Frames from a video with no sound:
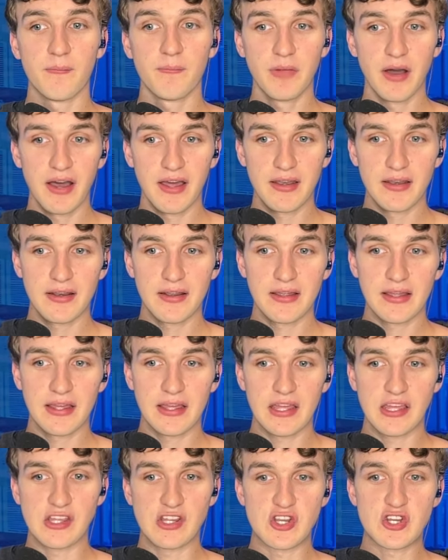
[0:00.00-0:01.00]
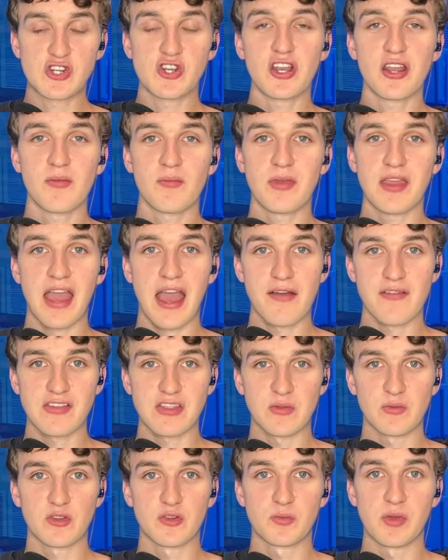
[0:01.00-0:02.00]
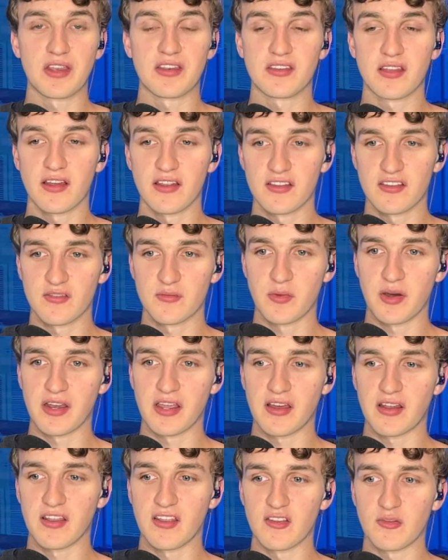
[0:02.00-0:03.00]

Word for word: But he shouldn't be having them spend tons of money on